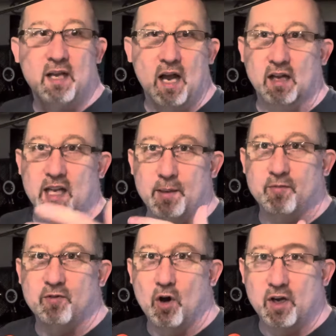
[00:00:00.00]
a clamp
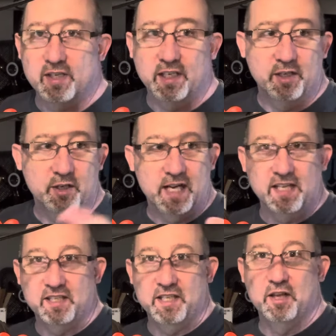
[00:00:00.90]
forest here. You can't
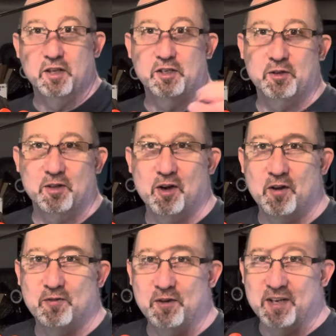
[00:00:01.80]
see the other two, they're
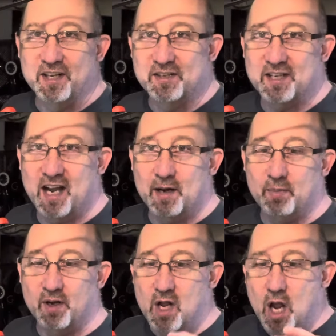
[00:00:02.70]
off on the other side.
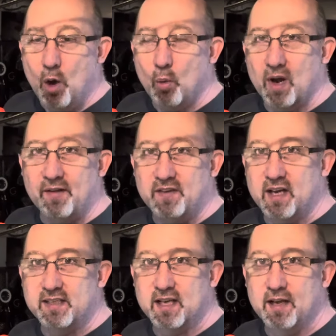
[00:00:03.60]
But what I've
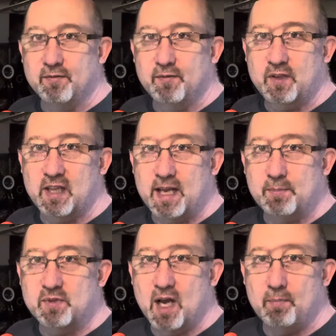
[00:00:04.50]
done is I've
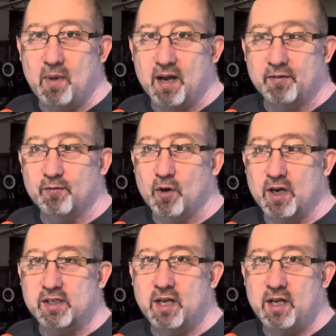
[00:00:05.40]
clamped up my
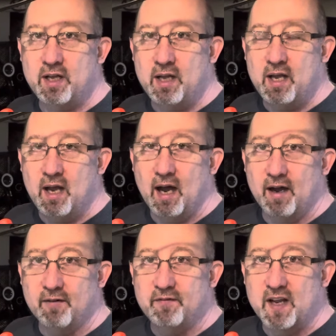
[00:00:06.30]
front
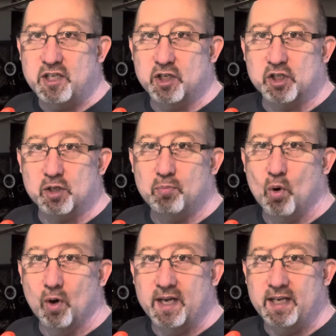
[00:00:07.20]
uh, fascia
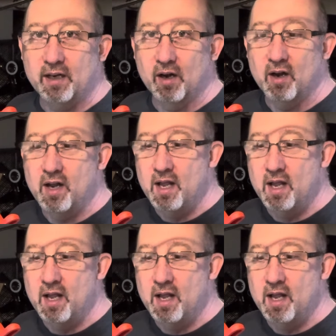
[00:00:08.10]
support here